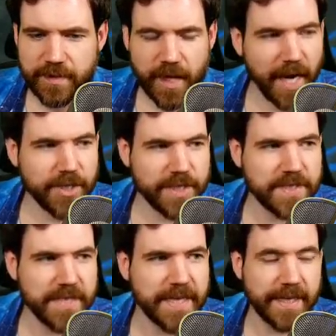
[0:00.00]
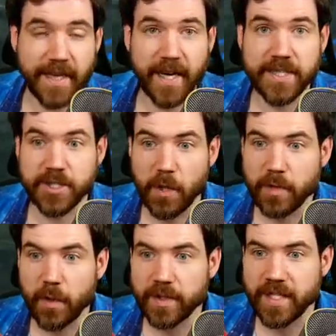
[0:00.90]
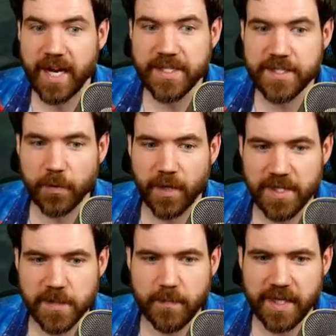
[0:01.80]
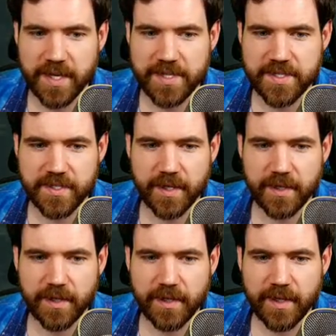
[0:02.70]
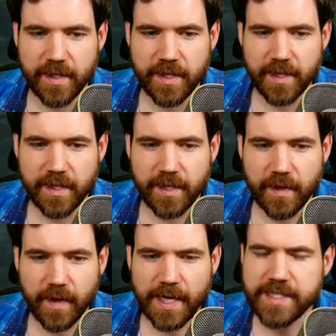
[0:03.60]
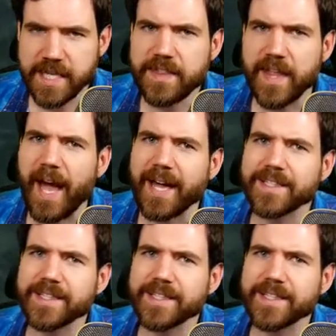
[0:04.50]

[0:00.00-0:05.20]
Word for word: I just did it and I don't know what the answer was because I did that.